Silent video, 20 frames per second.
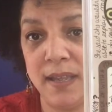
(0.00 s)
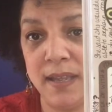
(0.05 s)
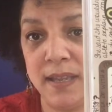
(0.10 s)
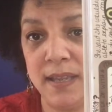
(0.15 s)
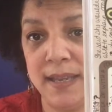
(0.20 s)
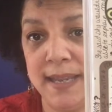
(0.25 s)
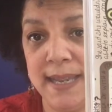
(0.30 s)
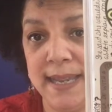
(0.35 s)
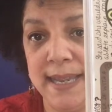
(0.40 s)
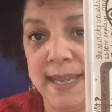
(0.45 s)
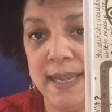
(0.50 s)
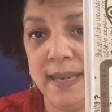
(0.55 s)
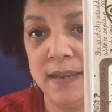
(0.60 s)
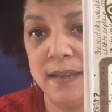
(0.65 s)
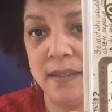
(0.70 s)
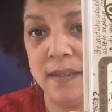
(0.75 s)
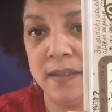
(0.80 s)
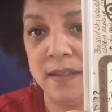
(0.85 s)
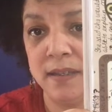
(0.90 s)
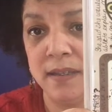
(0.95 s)
a need
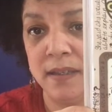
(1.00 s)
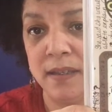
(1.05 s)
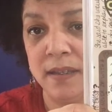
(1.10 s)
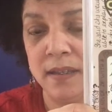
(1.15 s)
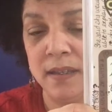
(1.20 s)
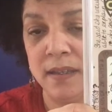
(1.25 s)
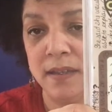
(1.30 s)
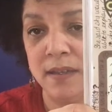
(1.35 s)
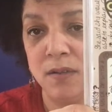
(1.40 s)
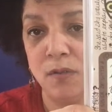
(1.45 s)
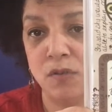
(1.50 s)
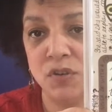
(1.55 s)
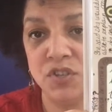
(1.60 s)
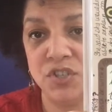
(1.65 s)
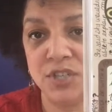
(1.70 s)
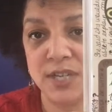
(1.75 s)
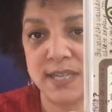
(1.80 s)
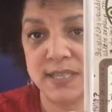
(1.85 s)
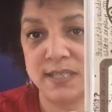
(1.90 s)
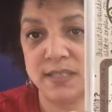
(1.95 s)
or
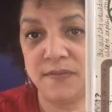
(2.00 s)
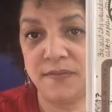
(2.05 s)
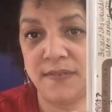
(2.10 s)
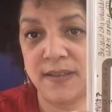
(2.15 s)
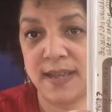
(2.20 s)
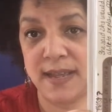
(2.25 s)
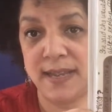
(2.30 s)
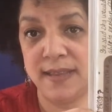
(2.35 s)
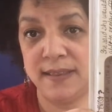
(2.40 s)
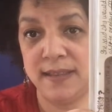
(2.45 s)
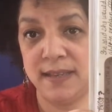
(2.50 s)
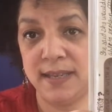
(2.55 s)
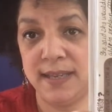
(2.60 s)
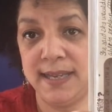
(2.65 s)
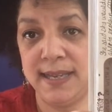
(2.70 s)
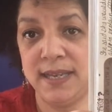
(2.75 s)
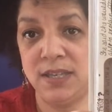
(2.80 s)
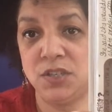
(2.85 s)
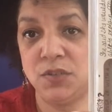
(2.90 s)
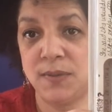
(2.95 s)
justifying the
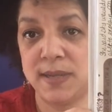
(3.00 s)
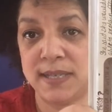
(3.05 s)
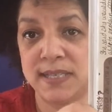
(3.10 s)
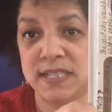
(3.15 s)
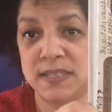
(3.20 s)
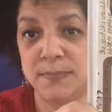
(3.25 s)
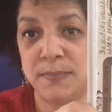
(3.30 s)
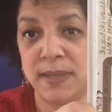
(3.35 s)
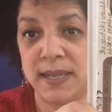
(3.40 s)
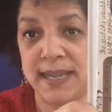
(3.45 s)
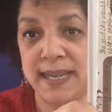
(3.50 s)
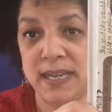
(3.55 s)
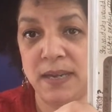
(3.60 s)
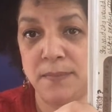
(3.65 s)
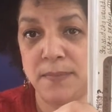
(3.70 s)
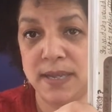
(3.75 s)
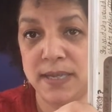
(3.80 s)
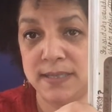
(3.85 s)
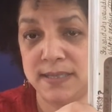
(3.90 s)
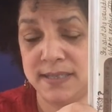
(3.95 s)
need to explain
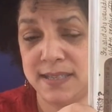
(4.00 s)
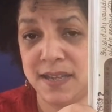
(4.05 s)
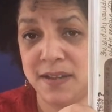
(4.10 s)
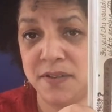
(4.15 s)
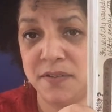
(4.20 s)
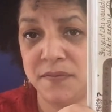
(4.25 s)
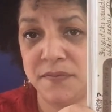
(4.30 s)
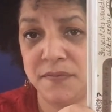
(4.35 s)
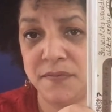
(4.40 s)
myself.